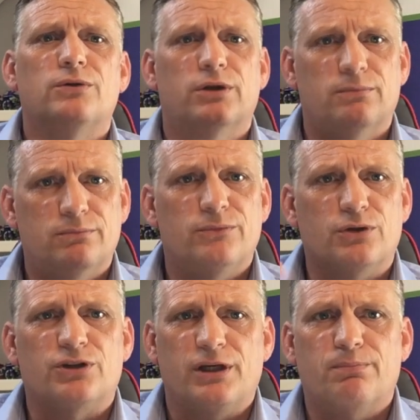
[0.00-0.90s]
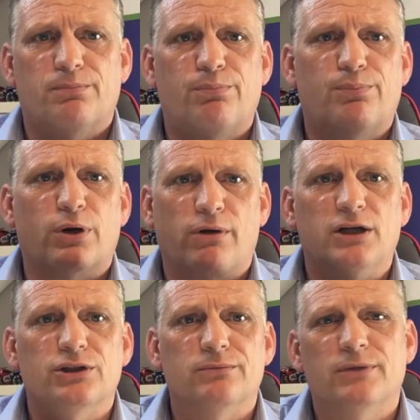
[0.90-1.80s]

that you see progression.